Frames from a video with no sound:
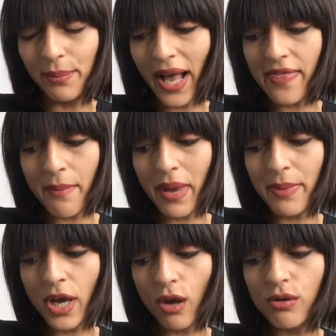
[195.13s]
and then
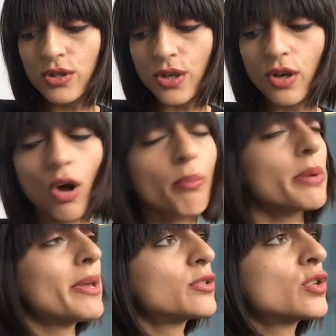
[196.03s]
maybe go to the
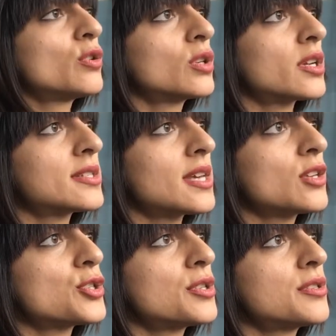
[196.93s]
complementary
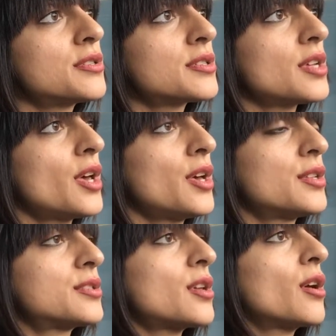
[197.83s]
organisations,
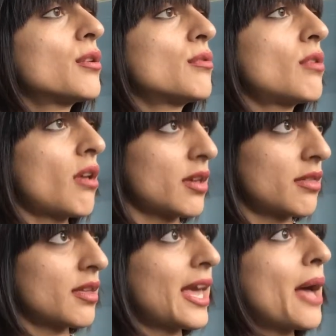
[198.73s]
so
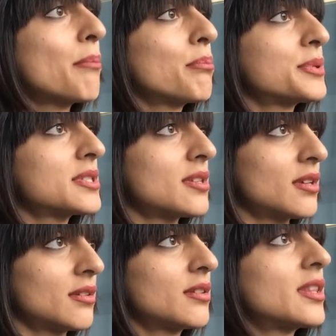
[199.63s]
like the camps
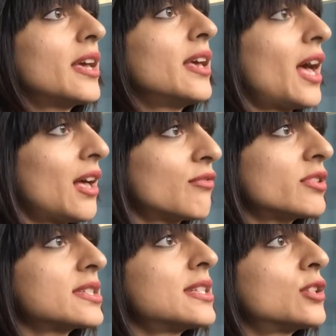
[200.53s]
that they have
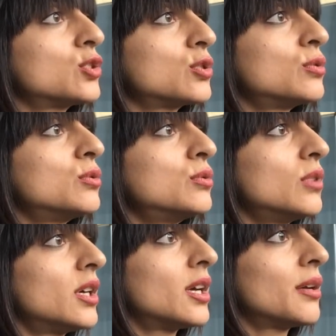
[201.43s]
residential,
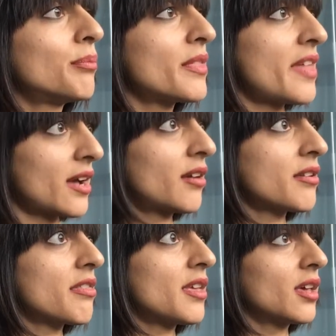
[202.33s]
that kind
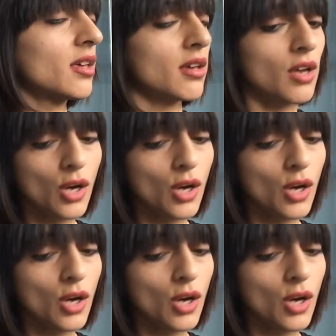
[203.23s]
of thing,